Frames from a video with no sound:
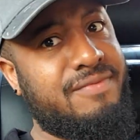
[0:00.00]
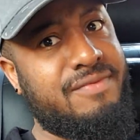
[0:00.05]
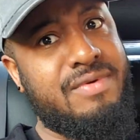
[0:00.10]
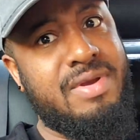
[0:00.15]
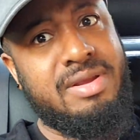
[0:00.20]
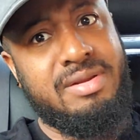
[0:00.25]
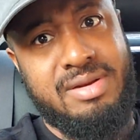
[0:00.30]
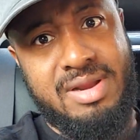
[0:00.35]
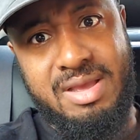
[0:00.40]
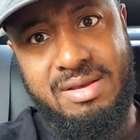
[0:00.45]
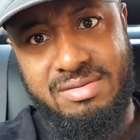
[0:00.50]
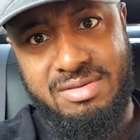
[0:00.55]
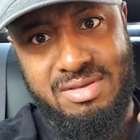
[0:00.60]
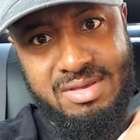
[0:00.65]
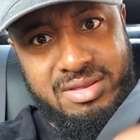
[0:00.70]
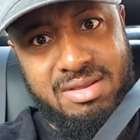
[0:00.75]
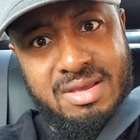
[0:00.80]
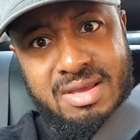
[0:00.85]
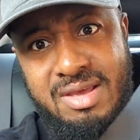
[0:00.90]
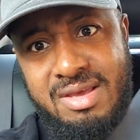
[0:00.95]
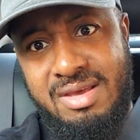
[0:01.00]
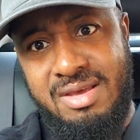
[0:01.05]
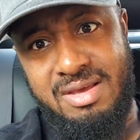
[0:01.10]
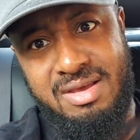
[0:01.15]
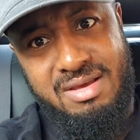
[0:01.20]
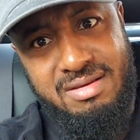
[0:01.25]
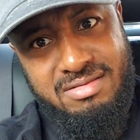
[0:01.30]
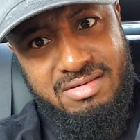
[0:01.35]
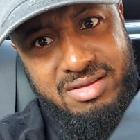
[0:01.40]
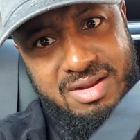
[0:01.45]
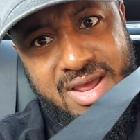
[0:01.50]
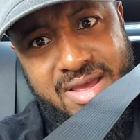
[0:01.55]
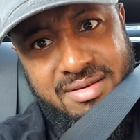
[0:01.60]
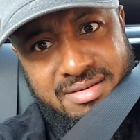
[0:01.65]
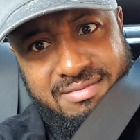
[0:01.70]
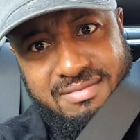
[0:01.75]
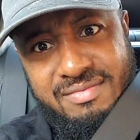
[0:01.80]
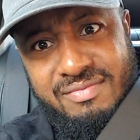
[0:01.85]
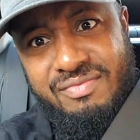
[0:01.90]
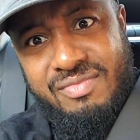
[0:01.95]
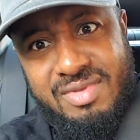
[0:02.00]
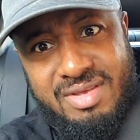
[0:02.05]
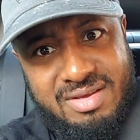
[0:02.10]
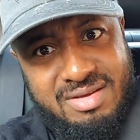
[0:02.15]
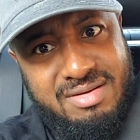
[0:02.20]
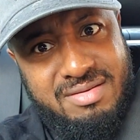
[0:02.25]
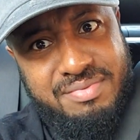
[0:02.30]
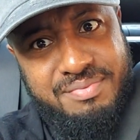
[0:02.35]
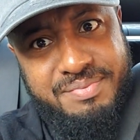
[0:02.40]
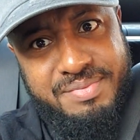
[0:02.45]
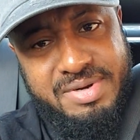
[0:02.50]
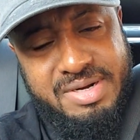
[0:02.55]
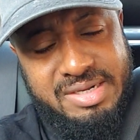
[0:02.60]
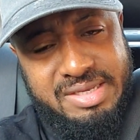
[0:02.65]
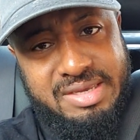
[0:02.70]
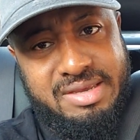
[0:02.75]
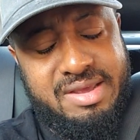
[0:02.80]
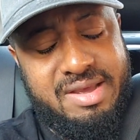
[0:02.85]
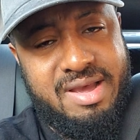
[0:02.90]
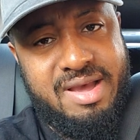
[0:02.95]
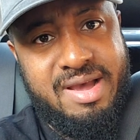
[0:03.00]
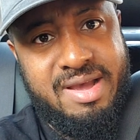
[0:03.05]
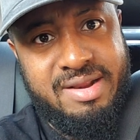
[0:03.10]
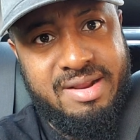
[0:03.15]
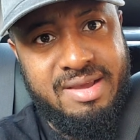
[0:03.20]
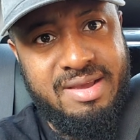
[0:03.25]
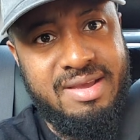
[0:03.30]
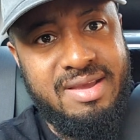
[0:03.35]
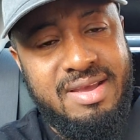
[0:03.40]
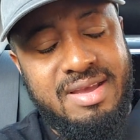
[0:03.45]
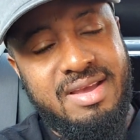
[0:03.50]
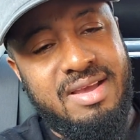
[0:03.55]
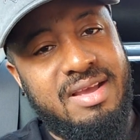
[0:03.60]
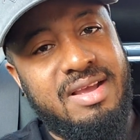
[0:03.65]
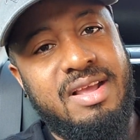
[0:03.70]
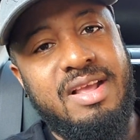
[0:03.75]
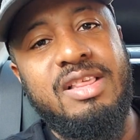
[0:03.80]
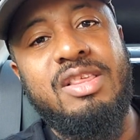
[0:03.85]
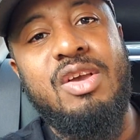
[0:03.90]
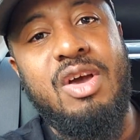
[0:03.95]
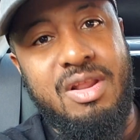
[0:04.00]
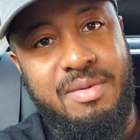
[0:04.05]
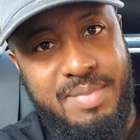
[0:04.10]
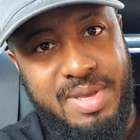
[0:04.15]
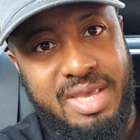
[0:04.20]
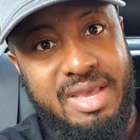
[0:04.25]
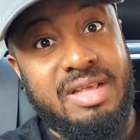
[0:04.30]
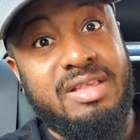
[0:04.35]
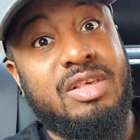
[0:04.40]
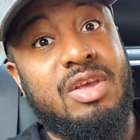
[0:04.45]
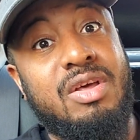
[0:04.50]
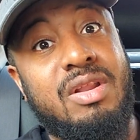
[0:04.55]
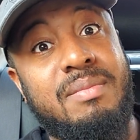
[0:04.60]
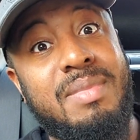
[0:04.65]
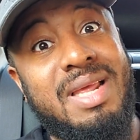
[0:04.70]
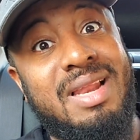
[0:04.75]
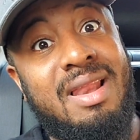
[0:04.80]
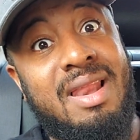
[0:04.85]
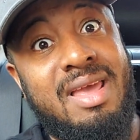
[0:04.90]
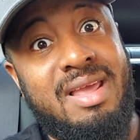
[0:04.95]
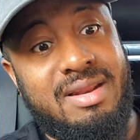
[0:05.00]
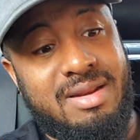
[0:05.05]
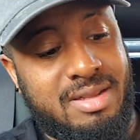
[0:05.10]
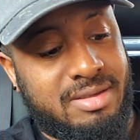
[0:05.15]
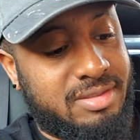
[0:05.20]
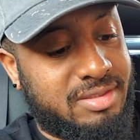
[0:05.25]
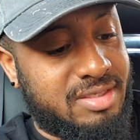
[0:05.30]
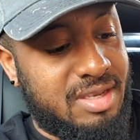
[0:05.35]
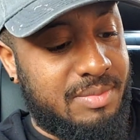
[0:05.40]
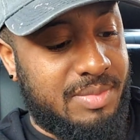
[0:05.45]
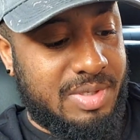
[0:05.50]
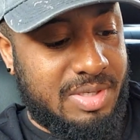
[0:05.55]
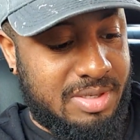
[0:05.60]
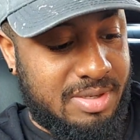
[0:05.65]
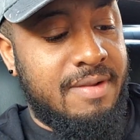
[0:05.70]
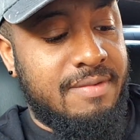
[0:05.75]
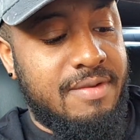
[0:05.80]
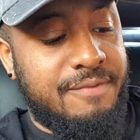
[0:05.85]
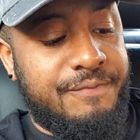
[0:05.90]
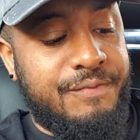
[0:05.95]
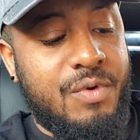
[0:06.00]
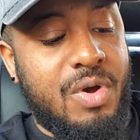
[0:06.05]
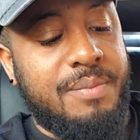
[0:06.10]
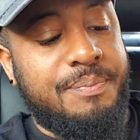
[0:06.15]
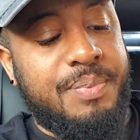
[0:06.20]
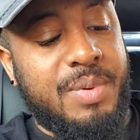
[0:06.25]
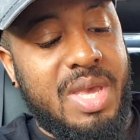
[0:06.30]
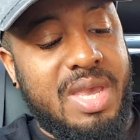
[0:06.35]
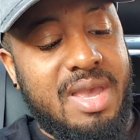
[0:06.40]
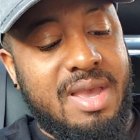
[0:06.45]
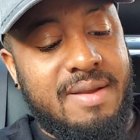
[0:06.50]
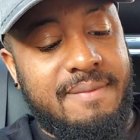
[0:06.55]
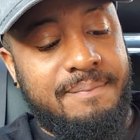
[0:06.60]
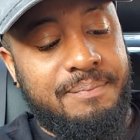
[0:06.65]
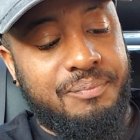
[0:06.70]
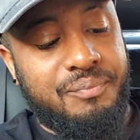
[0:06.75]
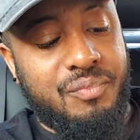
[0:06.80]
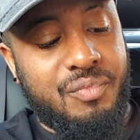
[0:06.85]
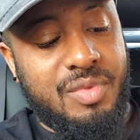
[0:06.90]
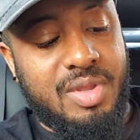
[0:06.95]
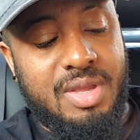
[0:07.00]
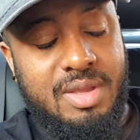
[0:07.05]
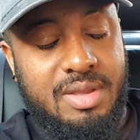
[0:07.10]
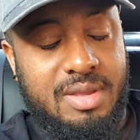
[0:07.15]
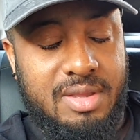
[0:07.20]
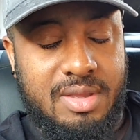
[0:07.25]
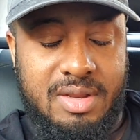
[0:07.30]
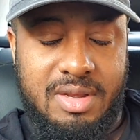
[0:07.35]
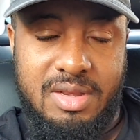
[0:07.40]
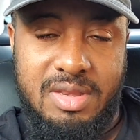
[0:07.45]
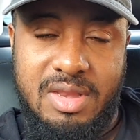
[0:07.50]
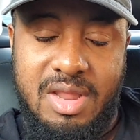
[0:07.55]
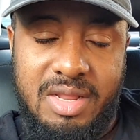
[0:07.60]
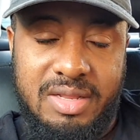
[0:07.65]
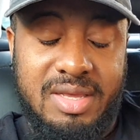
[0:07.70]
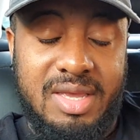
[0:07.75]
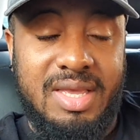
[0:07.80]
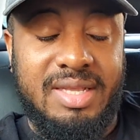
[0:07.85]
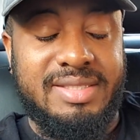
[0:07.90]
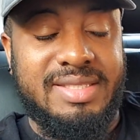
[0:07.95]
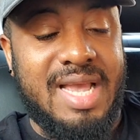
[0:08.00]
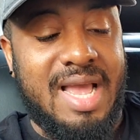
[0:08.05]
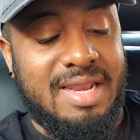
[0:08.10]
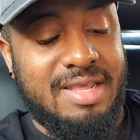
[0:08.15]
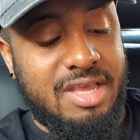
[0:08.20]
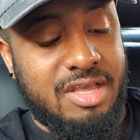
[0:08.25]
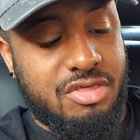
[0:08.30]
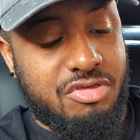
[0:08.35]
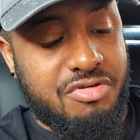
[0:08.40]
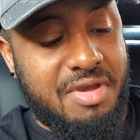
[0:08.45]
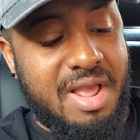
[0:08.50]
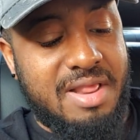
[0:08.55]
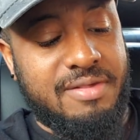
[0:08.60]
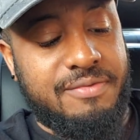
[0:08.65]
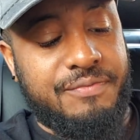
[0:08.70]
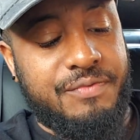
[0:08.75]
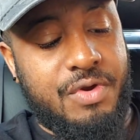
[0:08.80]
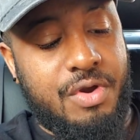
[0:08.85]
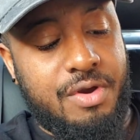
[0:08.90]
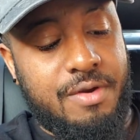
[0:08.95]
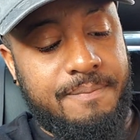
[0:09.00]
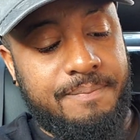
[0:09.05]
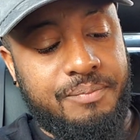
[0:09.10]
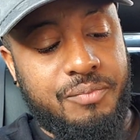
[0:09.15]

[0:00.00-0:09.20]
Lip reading: right now? Should I? Oh, my God. It's going to be lit this summer. The fourth player, another Italian transfer,